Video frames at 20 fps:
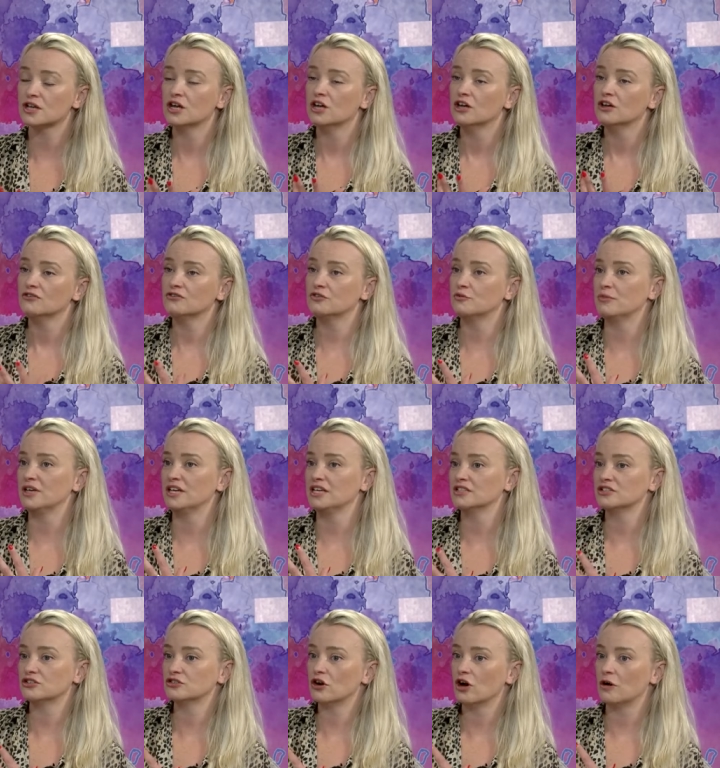For me,
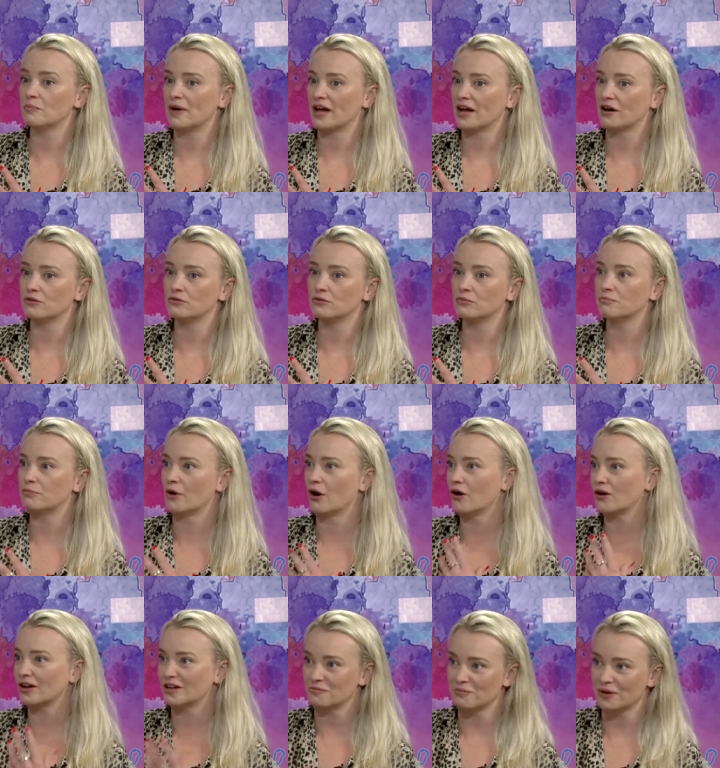it's not about
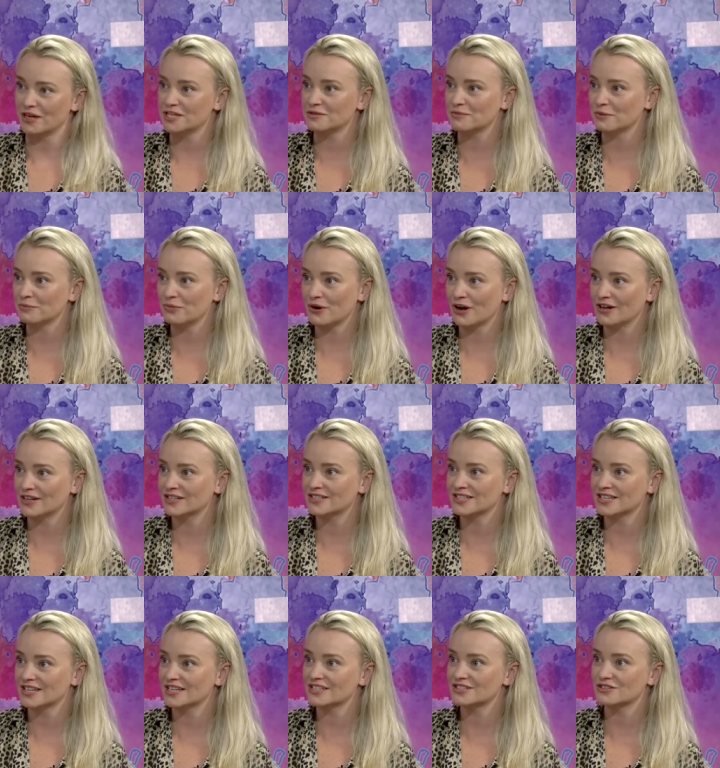bargain basement
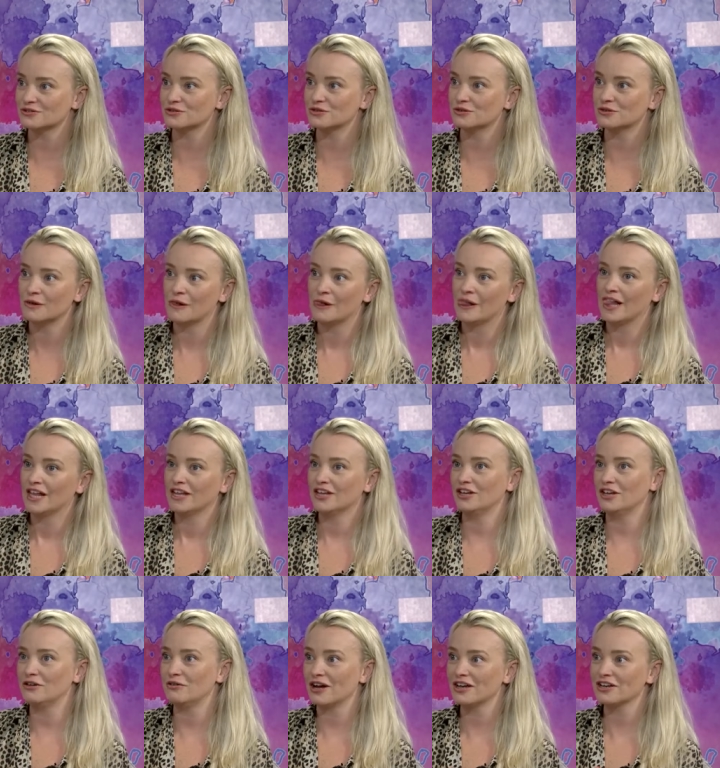prices or, you
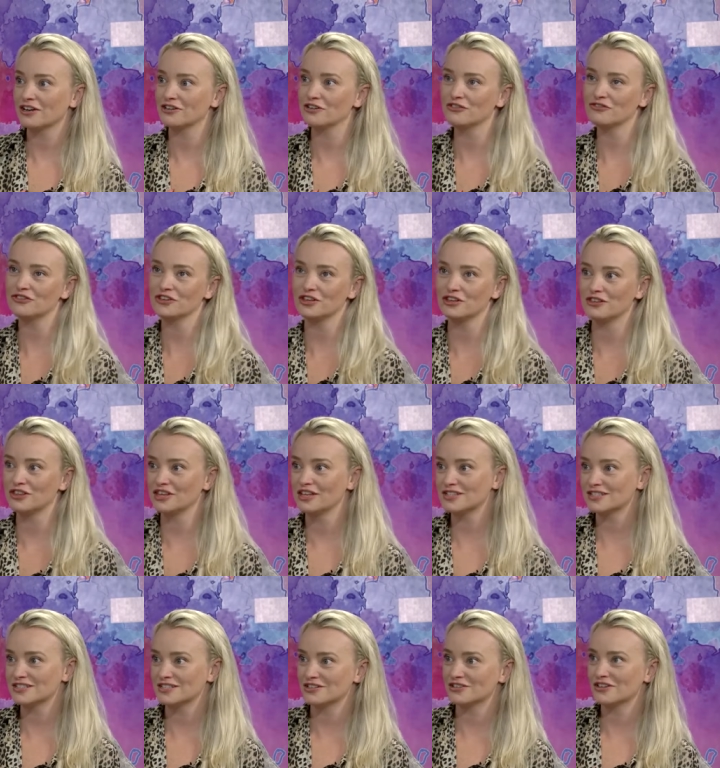know, I can offer you this,
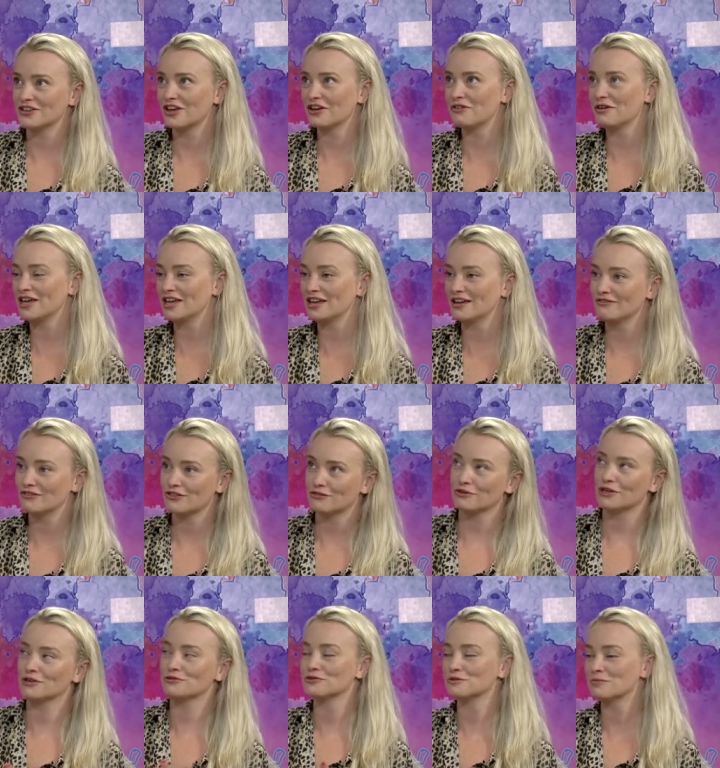so you can go here for
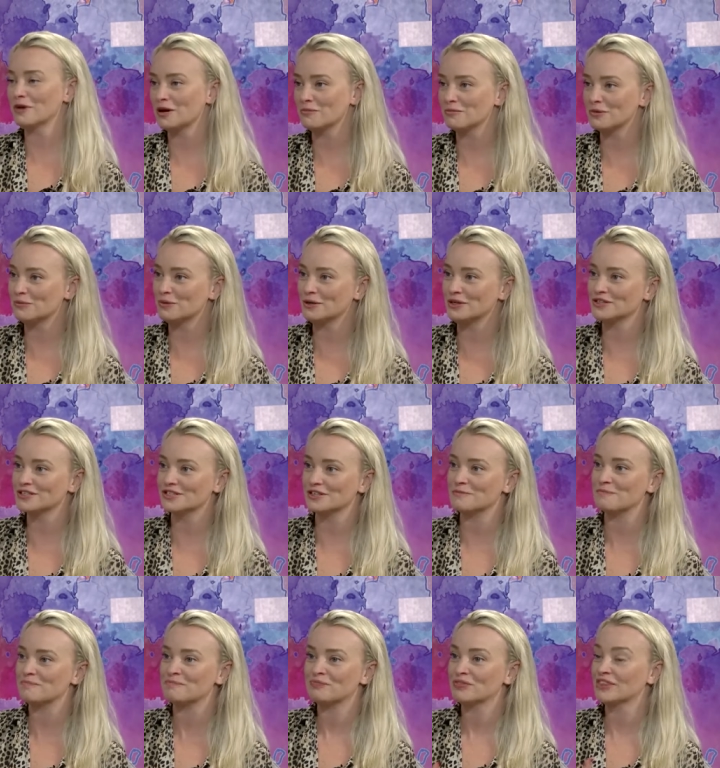£300 per person.
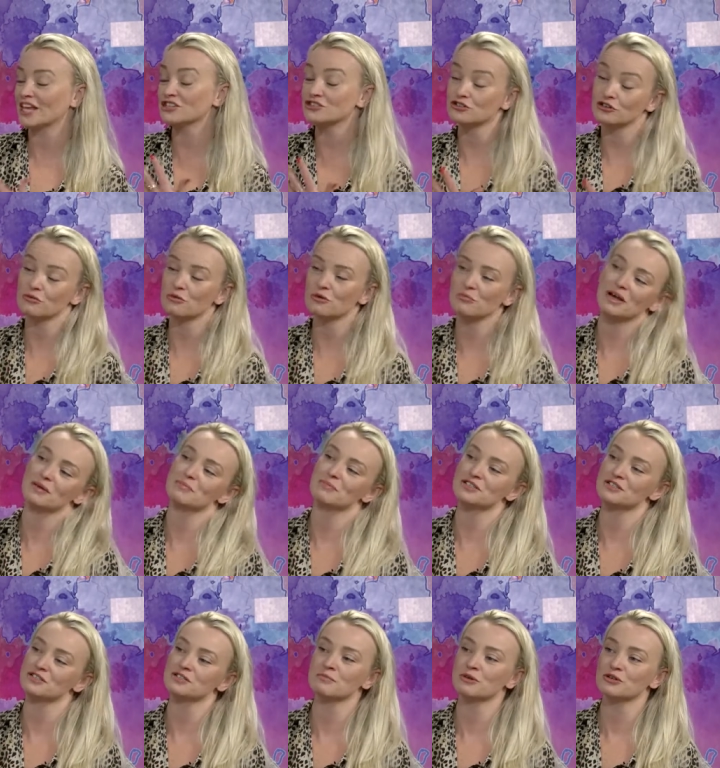That's not what my
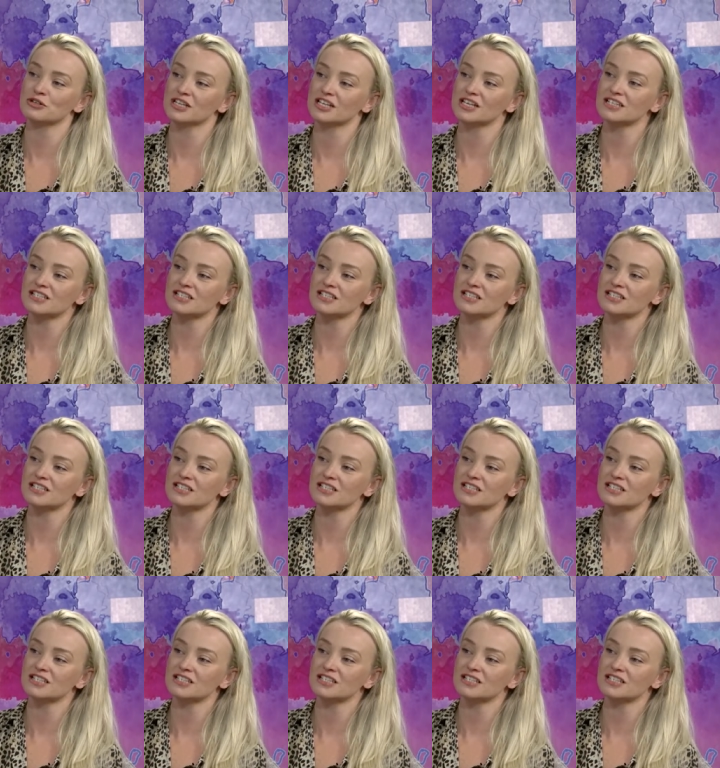business model is.